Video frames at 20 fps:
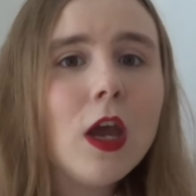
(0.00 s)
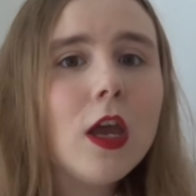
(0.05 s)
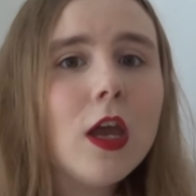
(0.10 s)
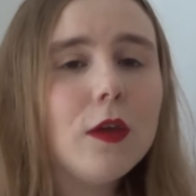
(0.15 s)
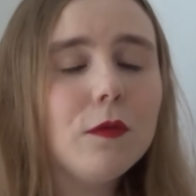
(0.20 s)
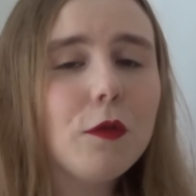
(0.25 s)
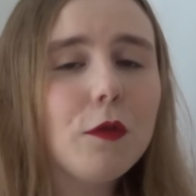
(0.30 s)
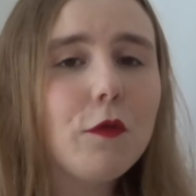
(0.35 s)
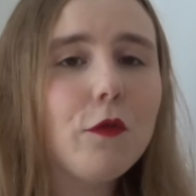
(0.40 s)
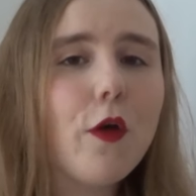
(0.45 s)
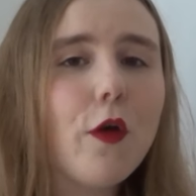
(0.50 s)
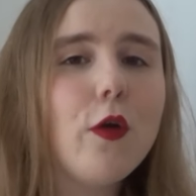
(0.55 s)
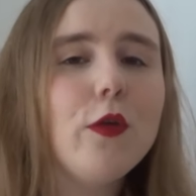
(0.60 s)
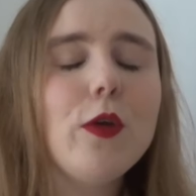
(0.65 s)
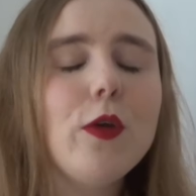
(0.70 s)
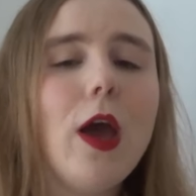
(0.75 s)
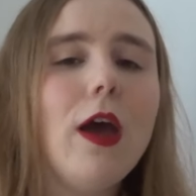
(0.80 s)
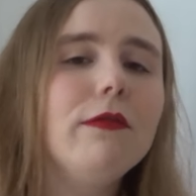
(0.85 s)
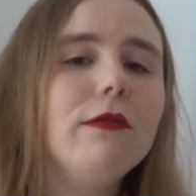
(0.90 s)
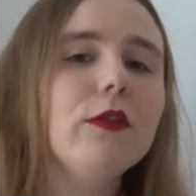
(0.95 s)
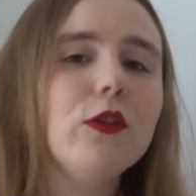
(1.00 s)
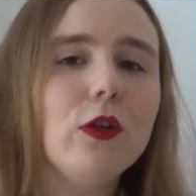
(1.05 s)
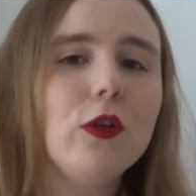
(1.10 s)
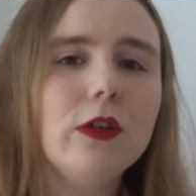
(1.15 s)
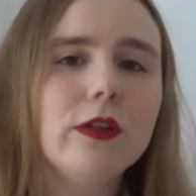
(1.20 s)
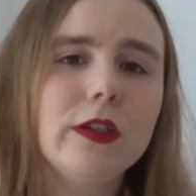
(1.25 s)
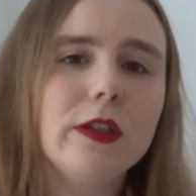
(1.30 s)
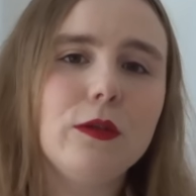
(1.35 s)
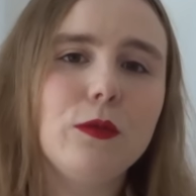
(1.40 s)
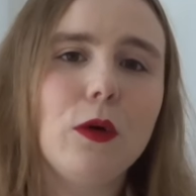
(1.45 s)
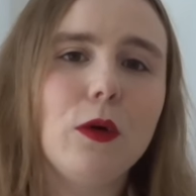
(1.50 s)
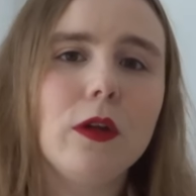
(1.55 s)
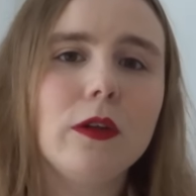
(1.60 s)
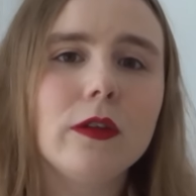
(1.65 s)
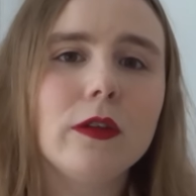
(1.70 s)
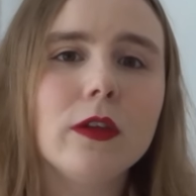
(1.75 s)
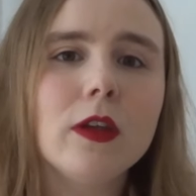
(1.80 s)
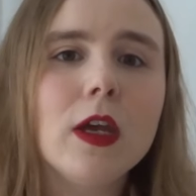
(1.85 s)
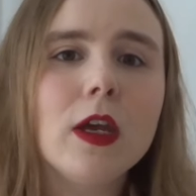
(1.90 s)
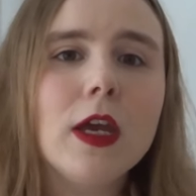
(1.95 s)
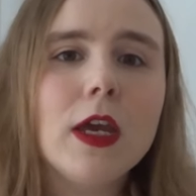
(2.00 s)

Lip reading: even though you haven't heard that one.